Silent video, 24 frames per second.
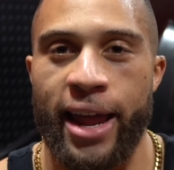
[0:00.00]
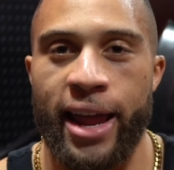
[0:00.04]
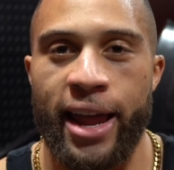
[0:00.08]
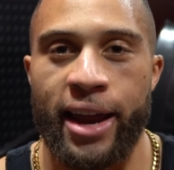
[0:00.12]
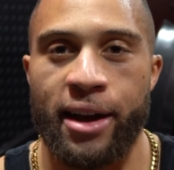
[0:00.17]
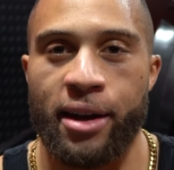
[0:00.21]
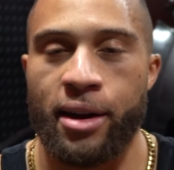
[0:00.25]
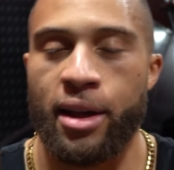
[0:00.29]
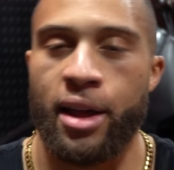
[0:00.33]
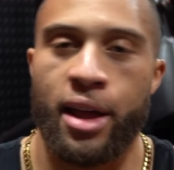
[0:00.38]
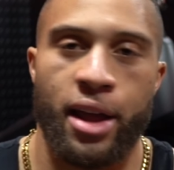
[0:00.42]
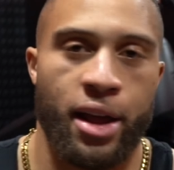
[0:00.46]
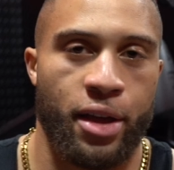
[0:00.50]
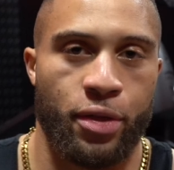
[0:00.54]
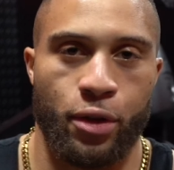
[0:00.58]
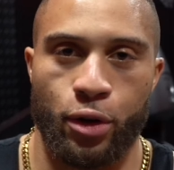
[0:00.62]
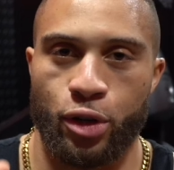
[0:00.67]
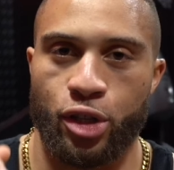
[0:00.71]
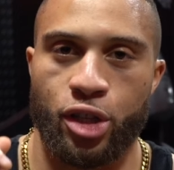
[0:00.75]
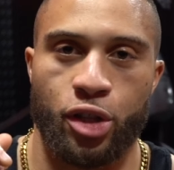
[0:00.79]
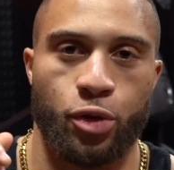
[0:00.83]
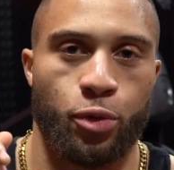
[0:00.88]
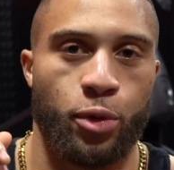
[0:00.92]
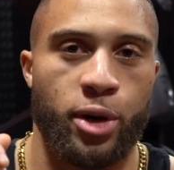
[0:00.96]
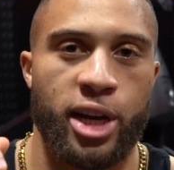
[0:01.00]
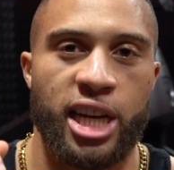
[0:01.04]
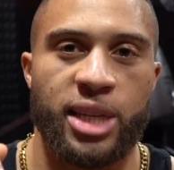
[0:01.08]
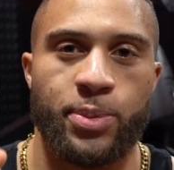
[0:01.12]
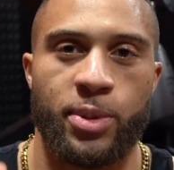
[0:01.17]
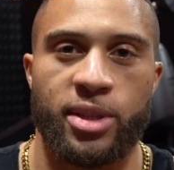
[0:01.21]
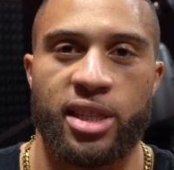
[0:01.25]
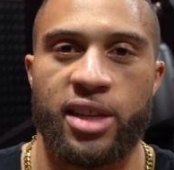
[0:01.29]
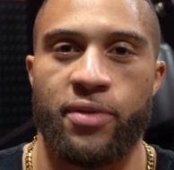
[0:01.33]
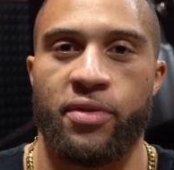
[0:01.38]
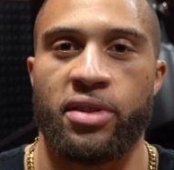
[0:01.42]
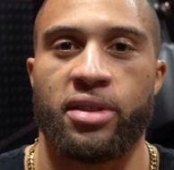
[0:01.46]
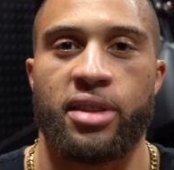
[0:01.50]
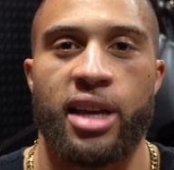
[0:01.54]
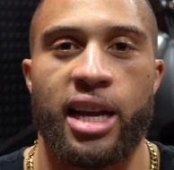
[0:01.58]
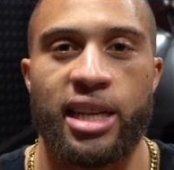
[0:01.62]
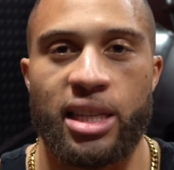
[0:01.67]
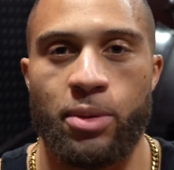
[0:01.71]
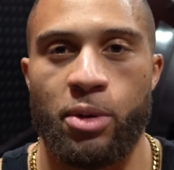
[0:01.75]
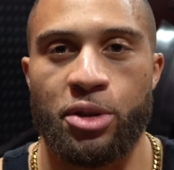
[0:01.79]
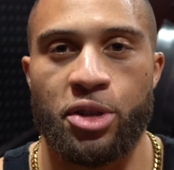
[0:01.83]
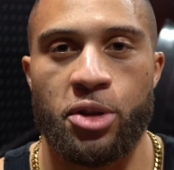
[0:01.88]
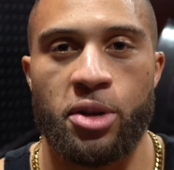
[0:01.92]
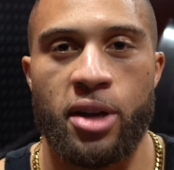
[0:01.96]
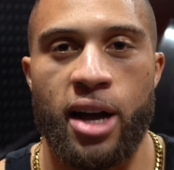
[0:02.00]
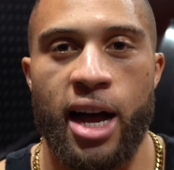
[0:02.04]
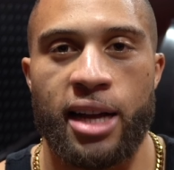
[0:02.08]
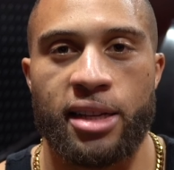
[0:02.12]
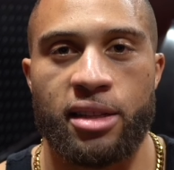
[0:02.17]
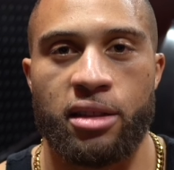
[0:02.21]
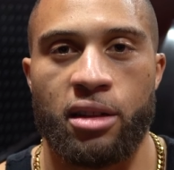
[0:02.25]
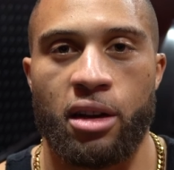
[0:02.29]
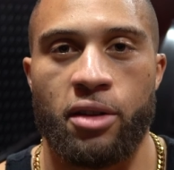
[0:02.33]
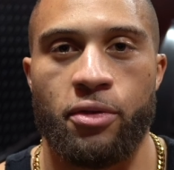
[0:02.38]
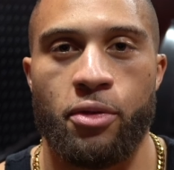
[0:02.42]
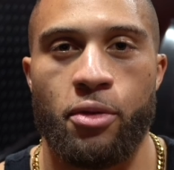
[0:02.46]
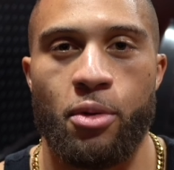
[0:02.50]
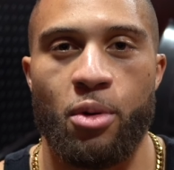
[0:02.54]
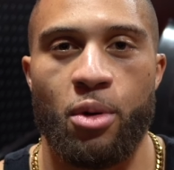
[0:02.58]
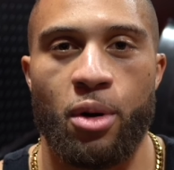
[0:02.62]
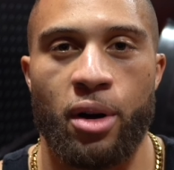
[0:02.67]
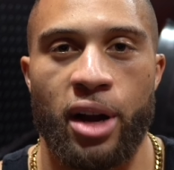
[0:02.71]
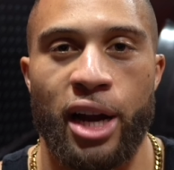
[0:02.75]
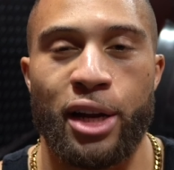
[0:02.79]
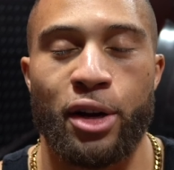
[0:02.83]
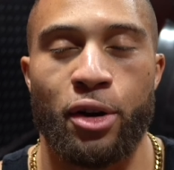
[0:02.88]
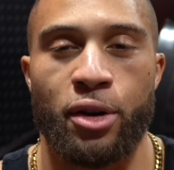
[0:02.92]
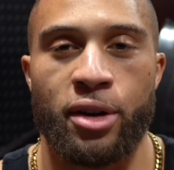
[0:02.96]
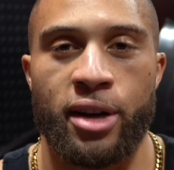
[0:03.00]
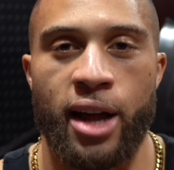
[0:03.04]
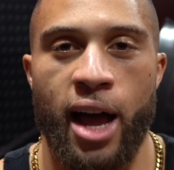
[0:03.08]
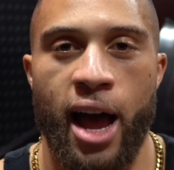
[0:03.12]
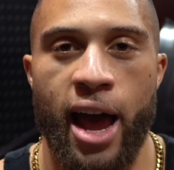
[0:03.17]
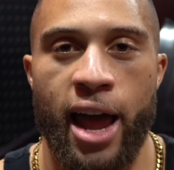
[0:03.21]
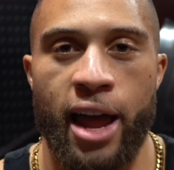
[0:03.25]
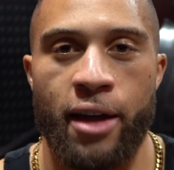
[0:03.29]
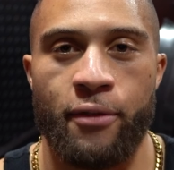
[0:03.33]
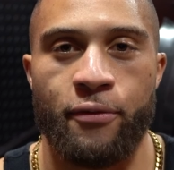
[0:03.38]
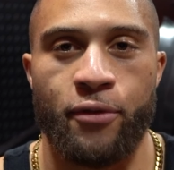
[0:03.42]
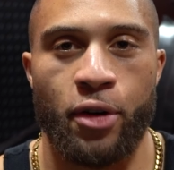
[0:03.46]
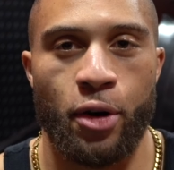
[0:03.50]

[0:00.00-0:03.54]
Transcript: And there's 3 specific things I want you guys to look for in your diet.